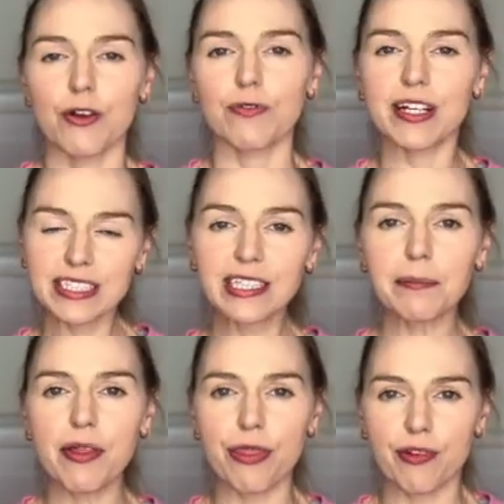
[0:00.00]
Reason
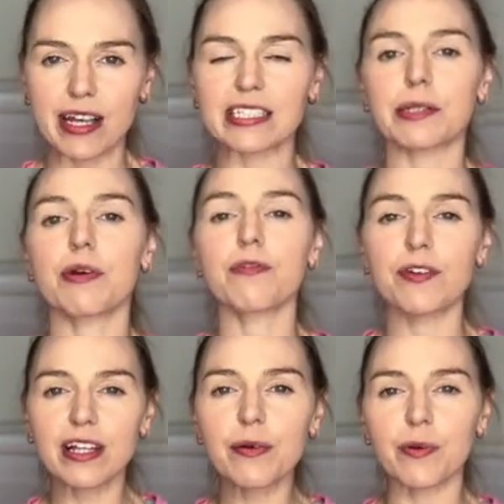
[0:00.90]
number three is that we
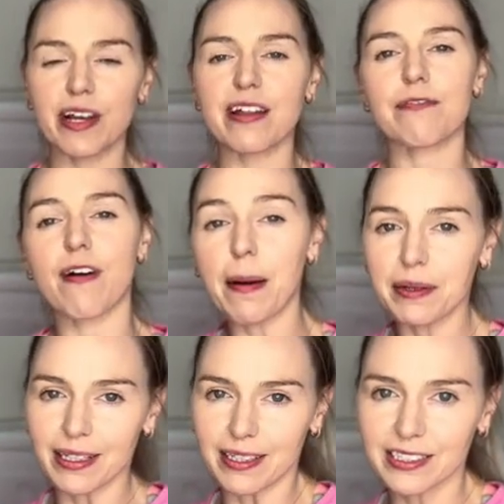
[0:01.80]
really wanted
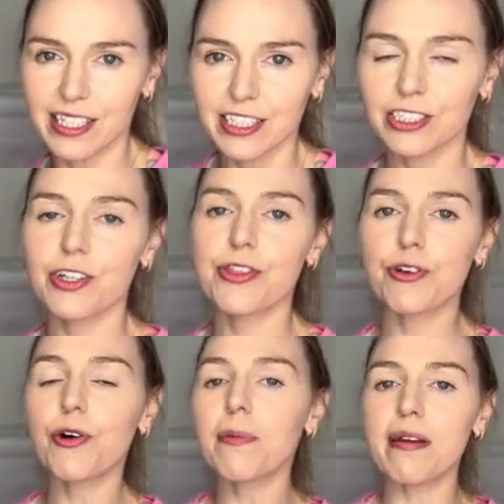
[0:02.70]
fiberglass. So
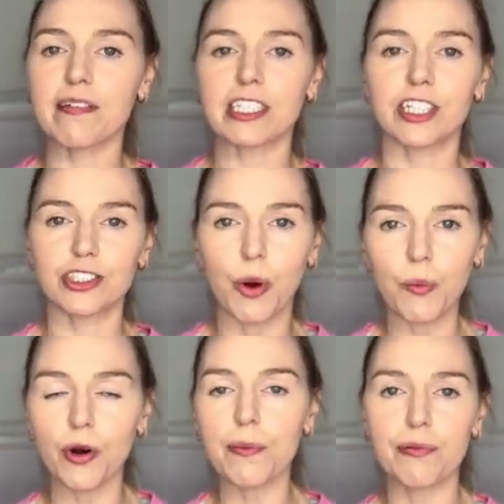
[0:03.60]
through all my research
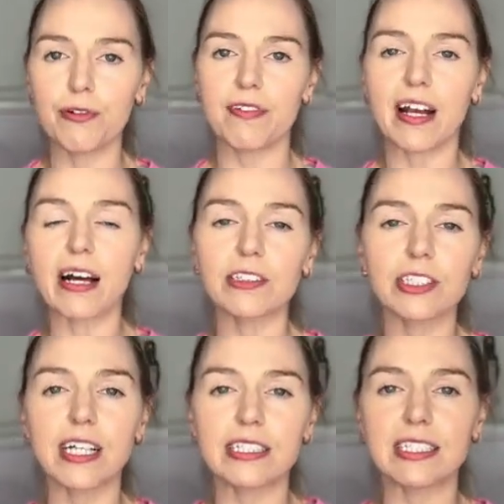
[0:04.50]
on waterproofing, I was
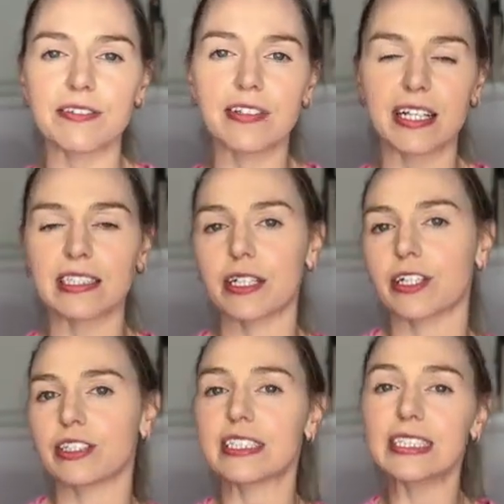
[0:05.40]
looking at the different things that you
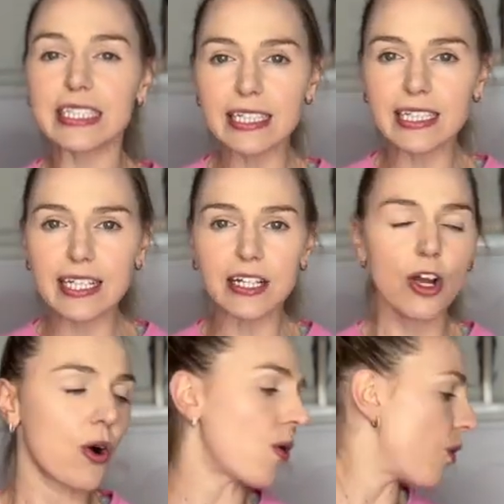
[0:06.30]
could seal it,
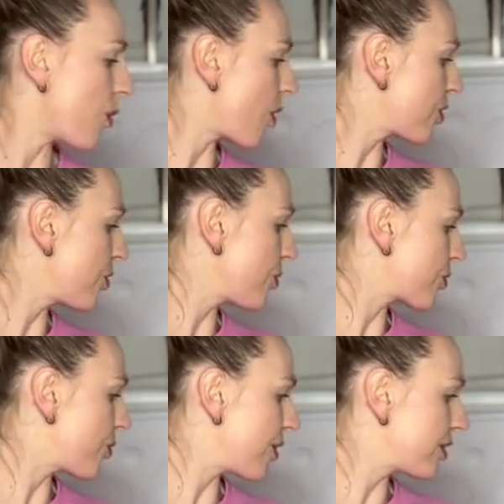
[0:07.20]
or you
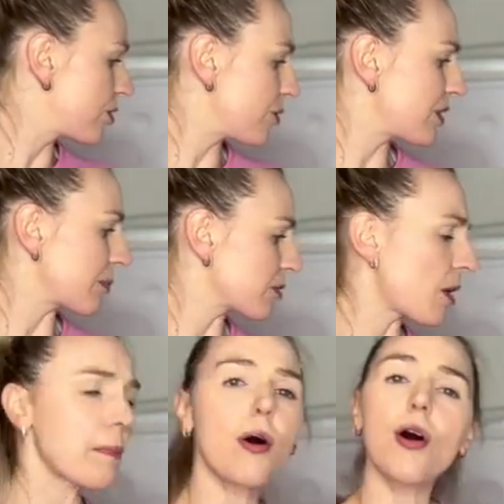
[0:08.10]
could do some
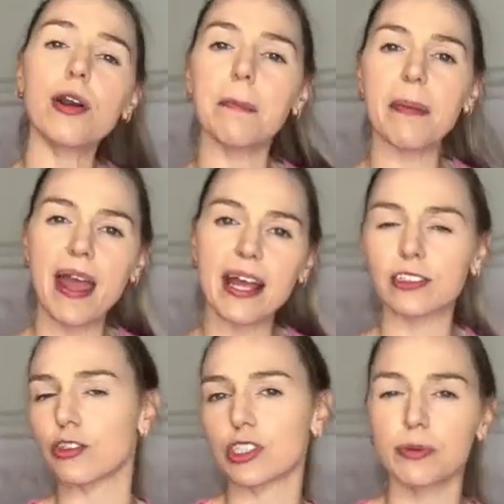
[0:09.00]
sort of pond
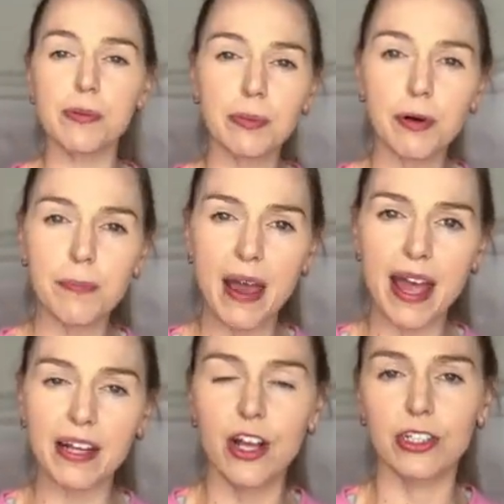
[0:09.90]
paint or swimming pool
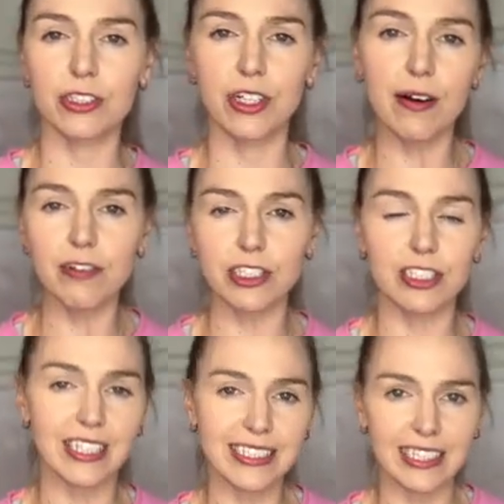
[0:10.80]
paint to cover it so
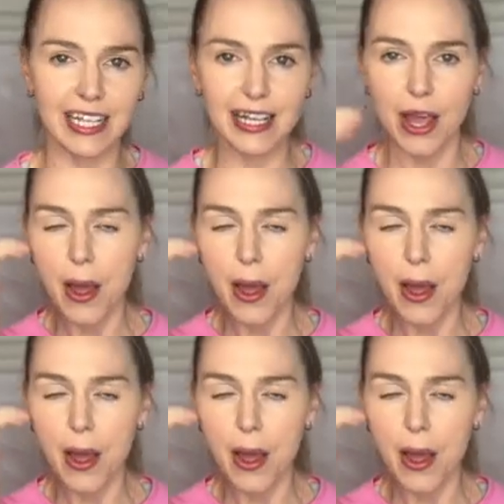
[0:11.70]
it doesn't leak.